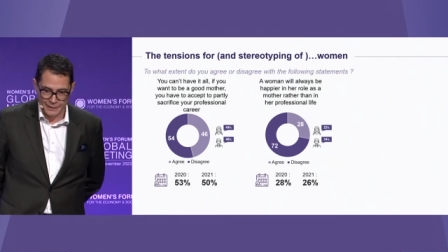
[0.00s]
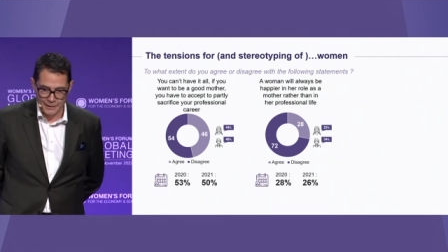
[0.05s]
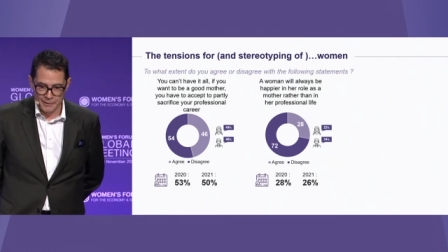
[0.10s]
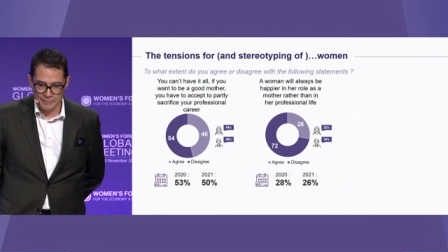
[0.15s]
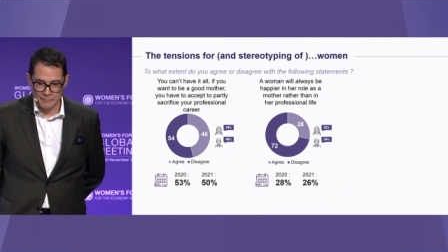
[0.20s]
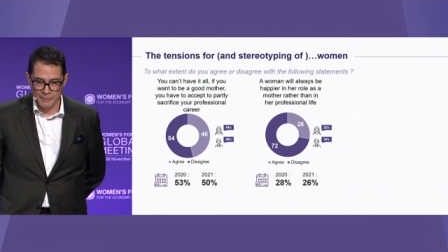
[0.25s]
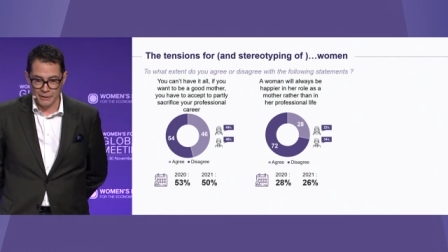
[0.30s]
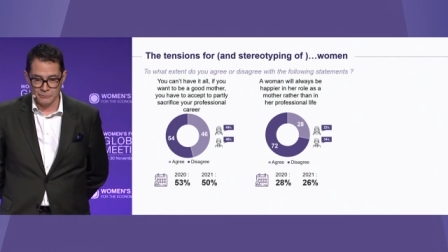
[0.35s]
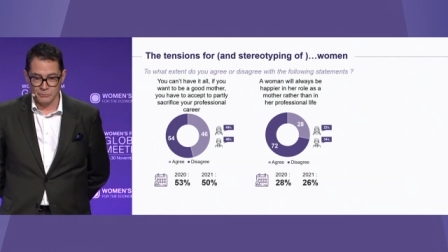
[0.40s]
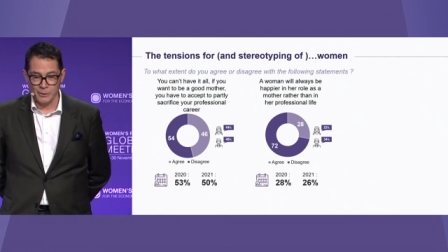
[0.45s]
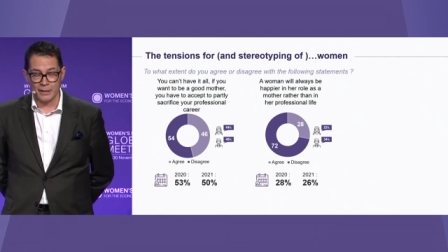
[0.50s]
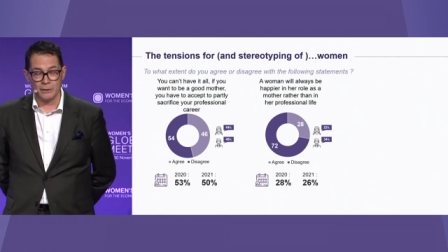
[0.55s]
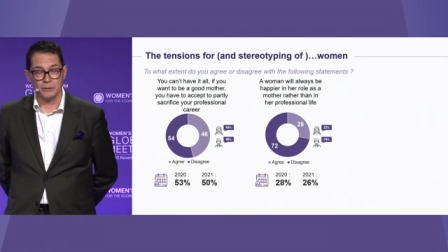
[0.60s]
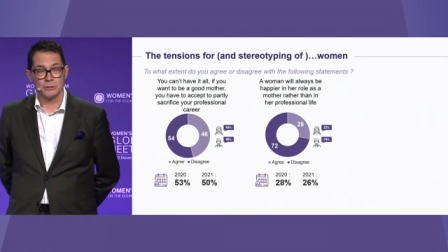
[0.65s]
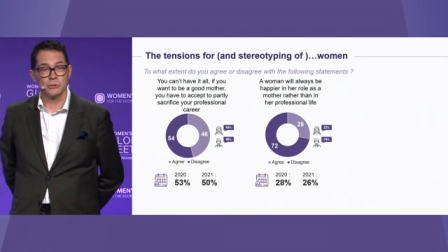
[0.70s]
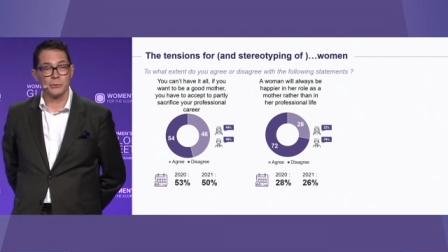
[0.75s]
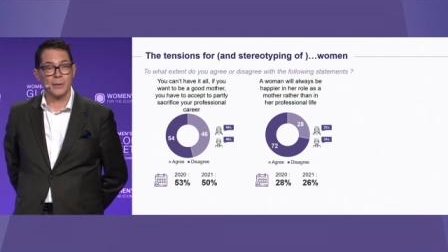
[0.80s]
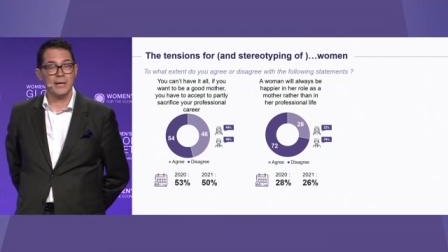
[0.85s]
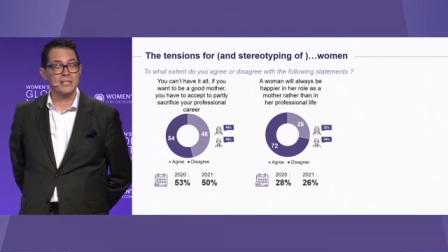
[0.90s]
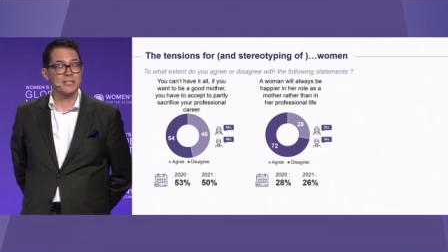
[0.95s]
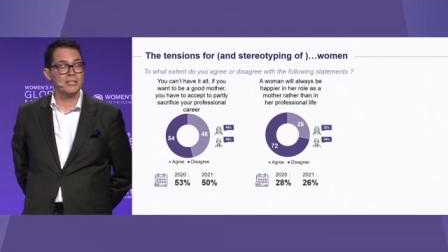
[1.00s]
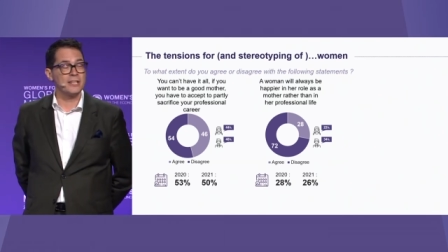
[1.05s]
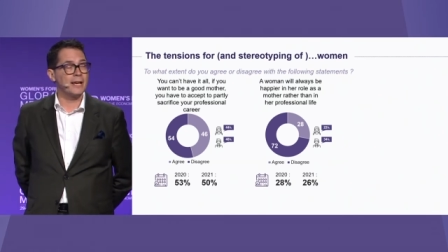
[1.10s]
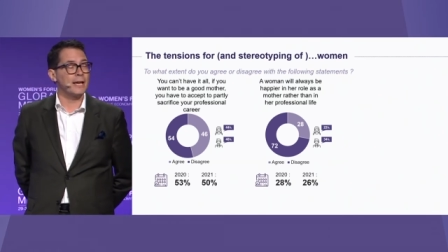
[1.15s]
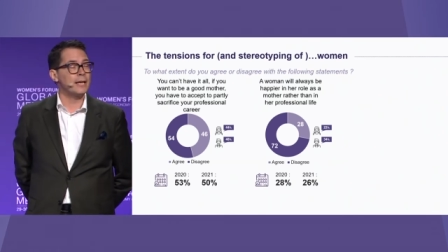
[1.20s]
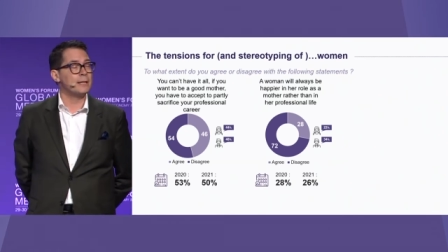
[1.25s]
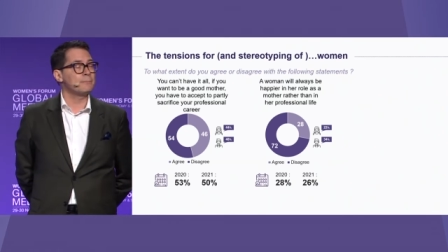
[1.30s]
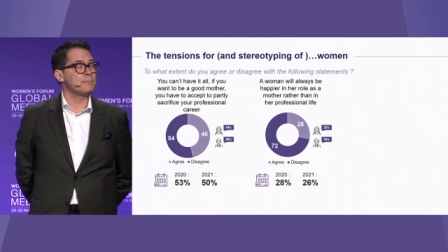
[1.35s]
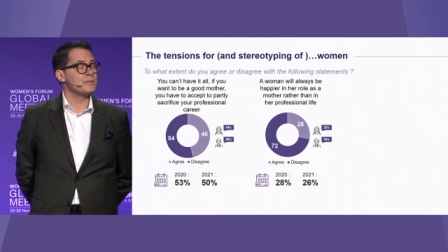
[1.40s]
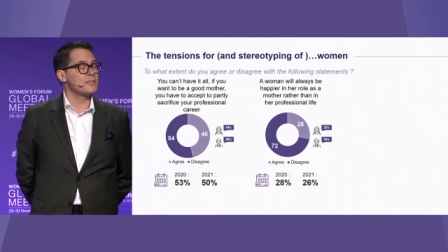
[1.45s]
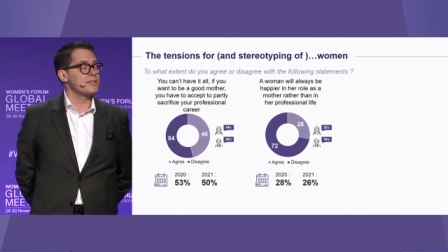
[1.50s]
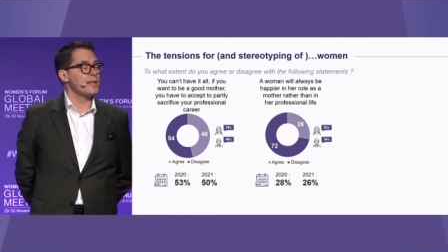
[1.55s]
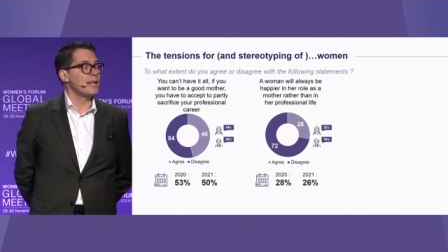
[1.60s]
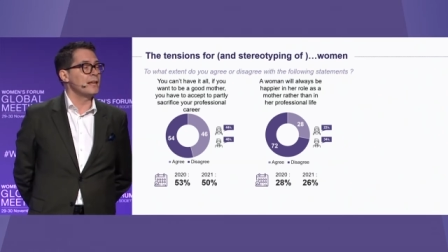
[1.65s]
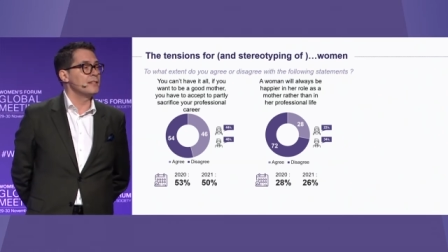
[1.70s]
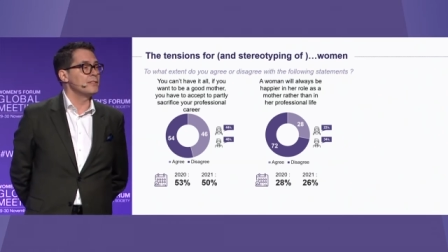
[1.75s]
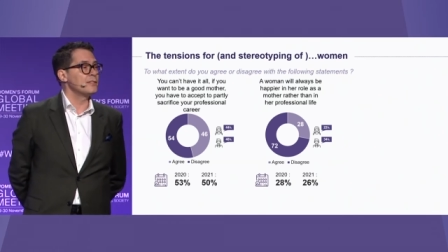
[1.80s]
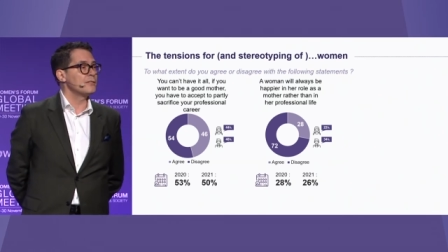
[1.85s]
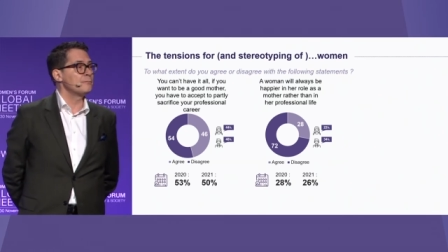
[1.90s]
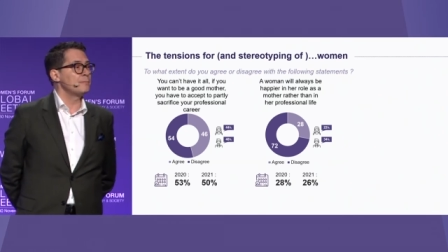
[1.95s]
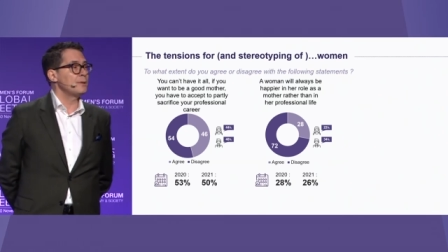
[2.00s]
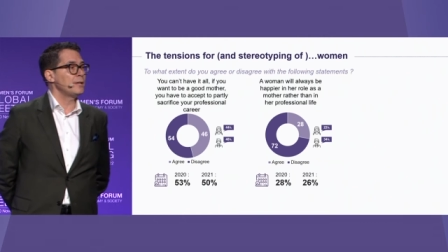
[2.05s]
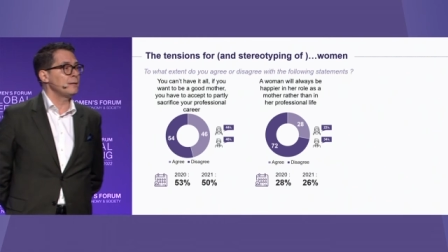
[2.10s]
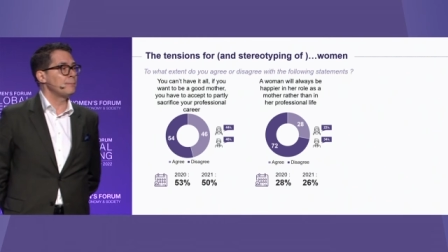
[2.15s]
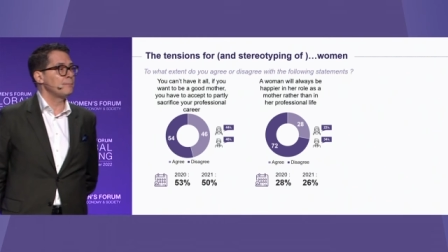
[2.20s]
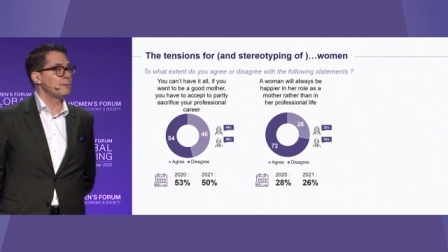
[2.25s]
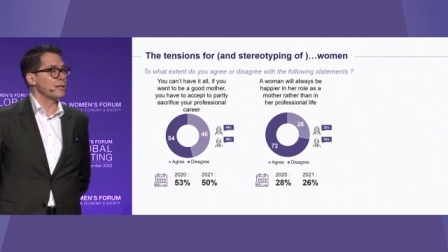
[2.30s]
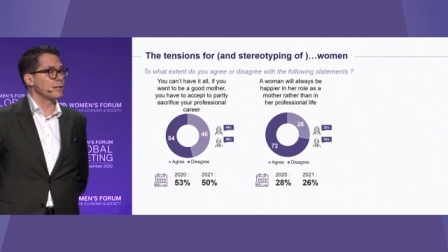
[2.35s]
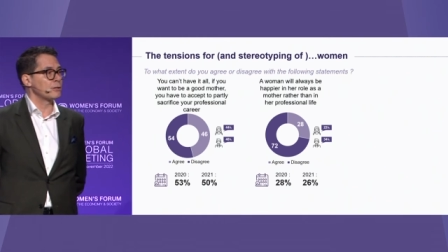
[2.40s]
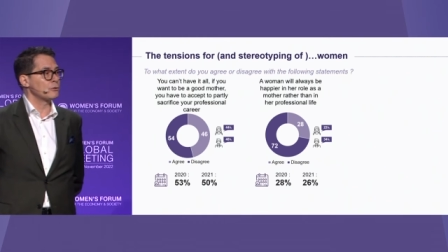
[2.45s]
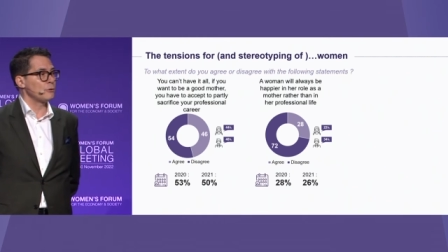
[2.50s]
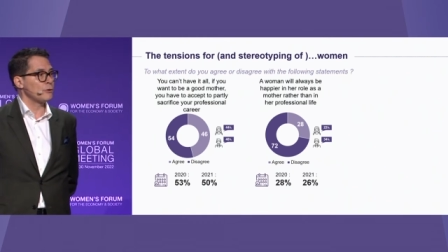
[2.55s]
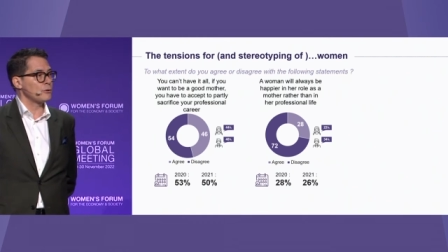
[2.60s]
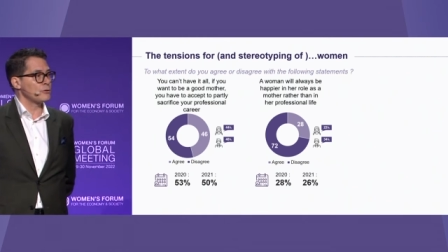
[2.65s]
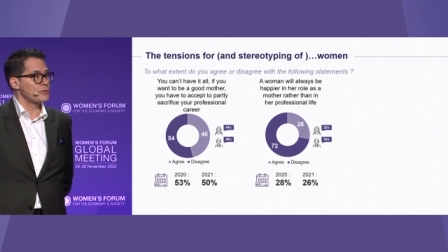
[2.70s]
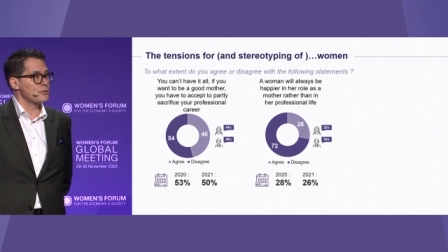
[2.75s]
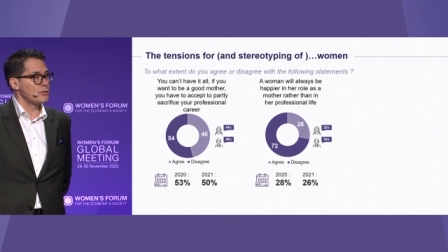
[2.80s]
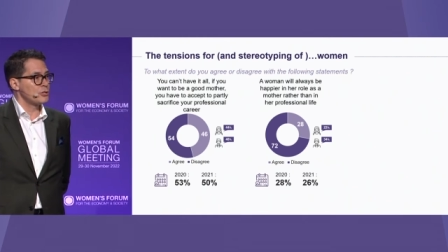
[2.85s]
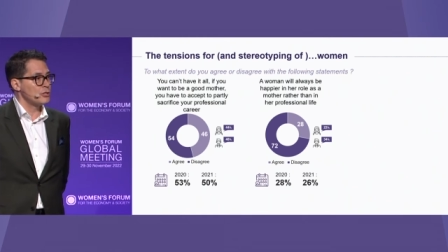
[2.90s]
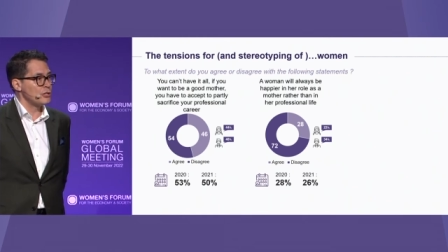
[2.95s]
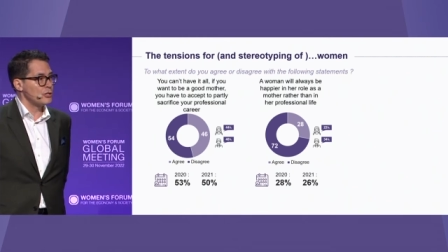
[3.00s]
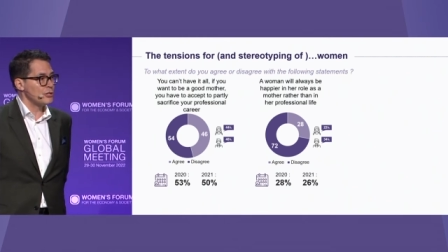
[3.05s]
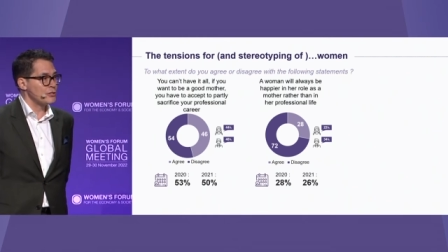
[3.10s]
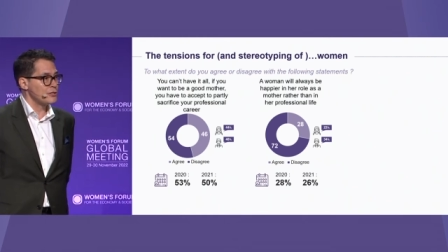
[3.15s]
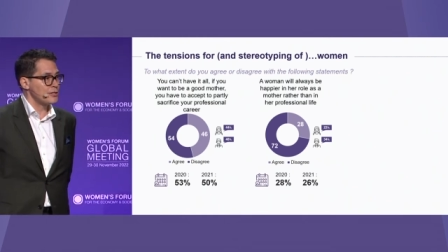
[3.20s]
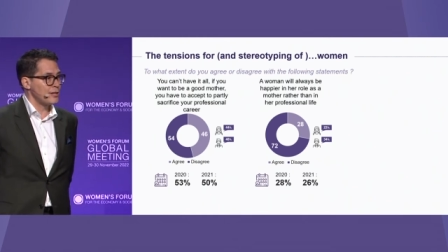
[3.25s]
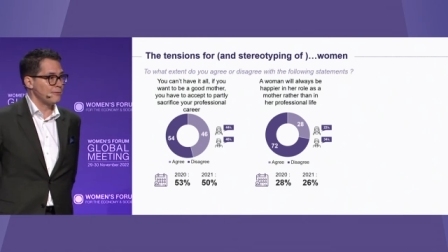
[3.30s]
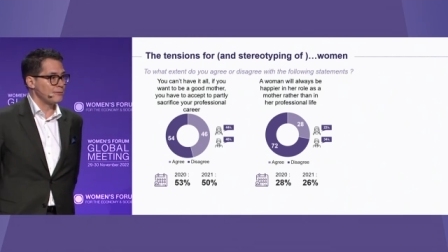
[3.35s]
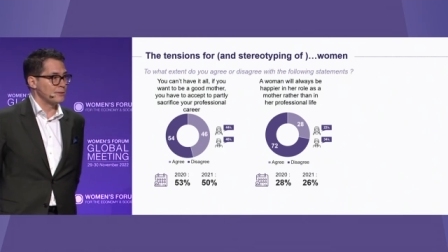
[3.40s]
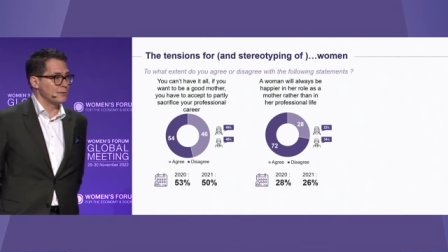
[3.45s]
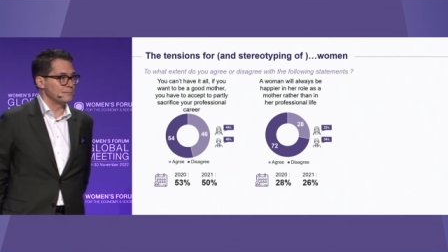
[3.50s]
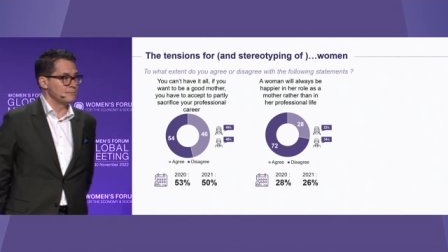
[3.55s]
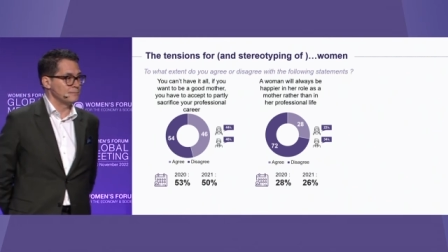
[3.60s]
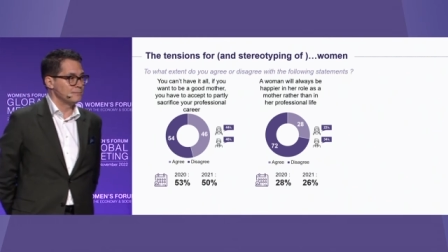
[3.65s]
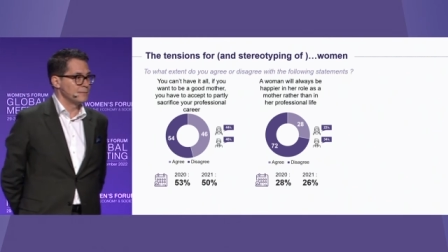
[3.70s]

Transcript: Well, 28% of people across the G7